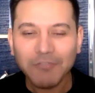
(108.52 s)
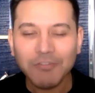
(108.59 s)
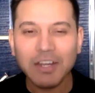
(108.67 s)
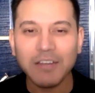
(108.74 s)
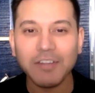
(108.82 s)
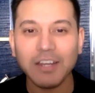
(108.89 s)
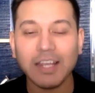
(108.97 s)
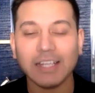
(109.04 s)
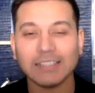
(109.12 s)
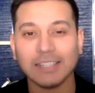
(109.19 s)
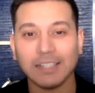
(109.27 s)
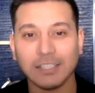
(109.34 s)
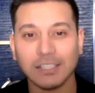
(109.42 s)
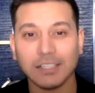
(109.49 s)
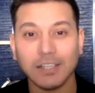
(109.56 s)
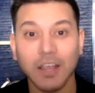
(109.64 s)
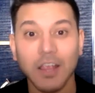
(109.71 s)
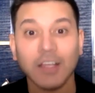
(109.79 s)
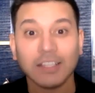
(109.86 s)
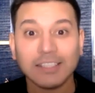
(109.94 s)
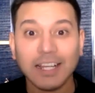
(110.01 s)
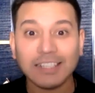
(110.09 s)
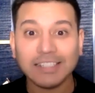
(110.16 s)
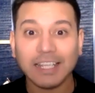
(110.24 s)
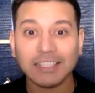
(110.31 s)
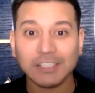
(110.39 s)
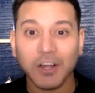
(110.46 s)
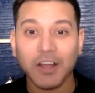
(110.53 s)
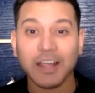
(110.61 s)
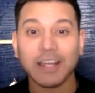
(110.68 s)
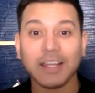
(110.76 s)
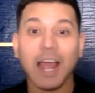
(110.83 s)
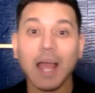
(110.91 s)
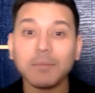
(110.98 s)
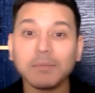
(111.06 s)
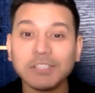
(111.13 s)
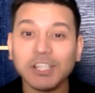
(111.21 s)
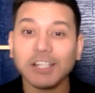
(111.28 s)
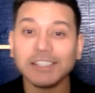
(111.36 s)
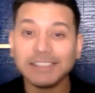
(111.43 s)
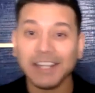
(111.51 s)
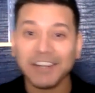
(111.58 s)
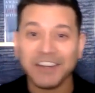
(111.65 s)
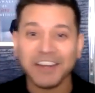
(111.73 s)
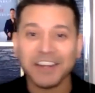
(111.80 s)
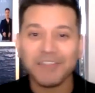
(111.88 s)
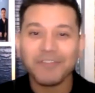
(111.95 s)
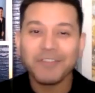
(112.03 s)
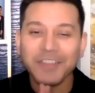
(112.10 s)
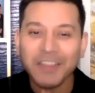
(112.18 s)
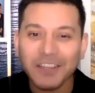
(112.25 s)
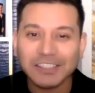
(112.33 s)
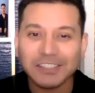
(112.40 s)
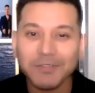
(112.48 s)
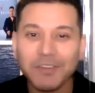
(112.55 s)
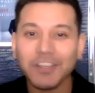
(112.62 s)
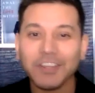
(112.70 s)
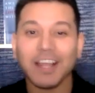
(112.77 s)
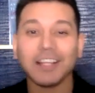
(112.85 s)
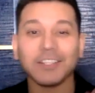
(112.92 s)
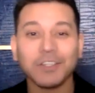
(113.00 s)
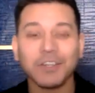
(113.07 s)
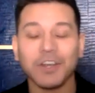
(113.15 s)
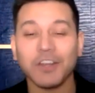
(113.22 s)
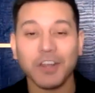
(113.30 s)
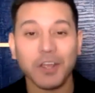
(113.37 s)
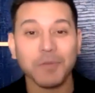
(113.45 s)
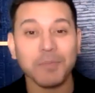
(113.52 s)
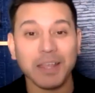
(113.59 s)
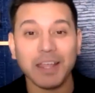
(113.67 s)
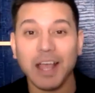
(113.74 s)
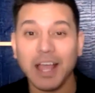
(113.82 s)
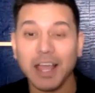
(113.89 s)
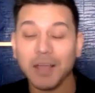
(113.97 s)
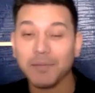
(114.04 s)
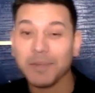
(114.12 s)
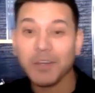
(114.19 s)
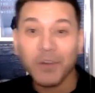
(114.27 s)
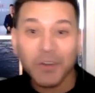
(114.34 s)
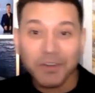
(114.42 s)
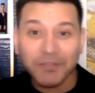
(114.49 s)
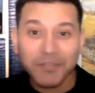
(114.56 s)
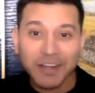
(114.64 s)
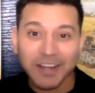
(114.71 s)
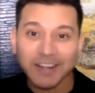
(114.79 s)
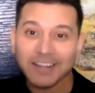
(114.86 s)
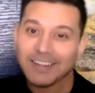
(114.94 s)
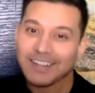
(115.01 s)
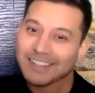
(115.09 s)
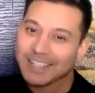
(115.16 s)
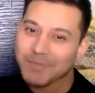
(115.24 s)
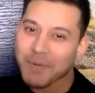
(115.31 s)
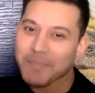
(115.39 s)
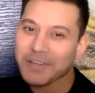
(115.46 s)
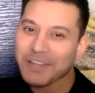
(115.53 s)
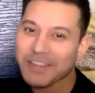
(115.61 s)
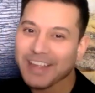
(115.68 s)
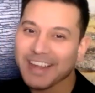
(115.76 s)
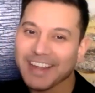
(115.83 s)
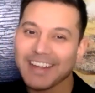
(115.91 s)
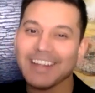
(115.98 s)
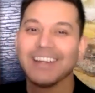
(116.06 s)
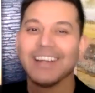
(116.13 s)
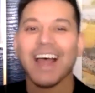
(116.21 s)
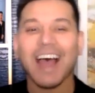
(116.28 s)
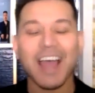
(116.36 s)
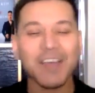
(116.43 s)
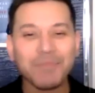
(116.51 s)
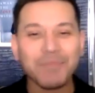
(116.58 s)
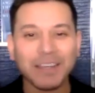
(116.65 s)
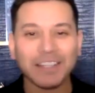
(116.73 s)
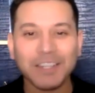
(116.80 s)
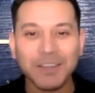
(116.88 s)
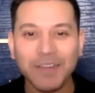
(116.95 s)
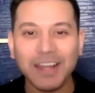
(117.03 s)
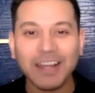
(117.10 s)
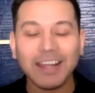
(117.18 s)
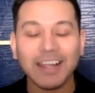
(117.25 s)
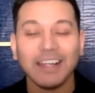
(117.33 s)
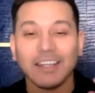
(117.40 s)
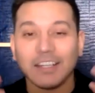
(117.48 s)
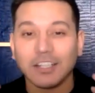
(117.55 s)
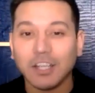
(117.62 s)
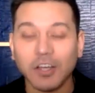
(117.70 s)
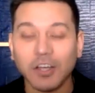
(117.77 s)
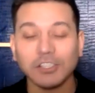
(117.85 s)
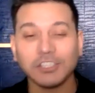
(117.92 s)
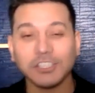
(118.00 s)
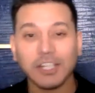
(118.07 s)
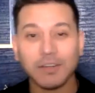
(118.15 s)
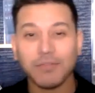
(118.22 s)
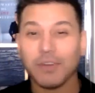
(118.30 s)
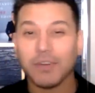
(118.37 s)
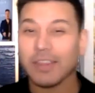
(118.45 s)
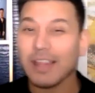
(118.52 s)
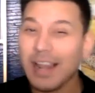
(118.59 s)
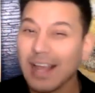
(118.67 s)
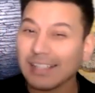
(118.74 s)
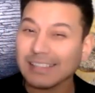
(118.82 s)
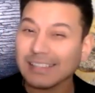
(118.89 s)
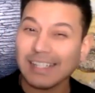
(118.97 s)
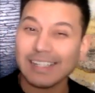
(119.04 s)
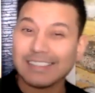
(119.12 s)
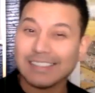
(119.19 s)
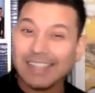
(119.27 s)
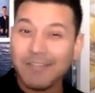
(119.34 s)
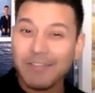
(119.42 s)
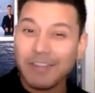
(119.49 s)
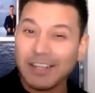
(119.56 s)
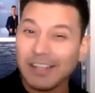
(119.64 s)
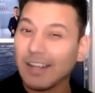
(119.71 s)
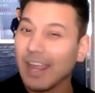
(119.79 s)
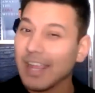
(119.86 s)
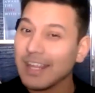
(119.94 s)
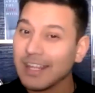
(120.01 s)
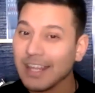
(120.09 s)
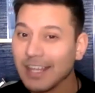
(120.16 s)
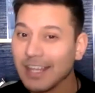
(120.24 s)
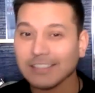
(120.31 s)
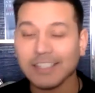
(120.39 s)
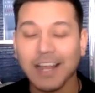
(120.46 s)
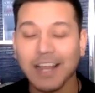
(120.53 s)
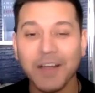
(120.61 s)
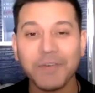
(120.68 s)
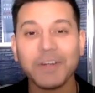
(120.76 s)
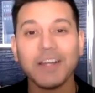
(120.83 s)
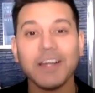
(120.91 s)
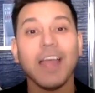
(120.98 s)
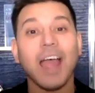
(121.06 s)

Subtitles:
Really, really excited. So let's get started. I'm Sunny Sekwan. For those of you that do not know me, I am an author. There's my book there. I've been doing coaching for the last 7-8 years now.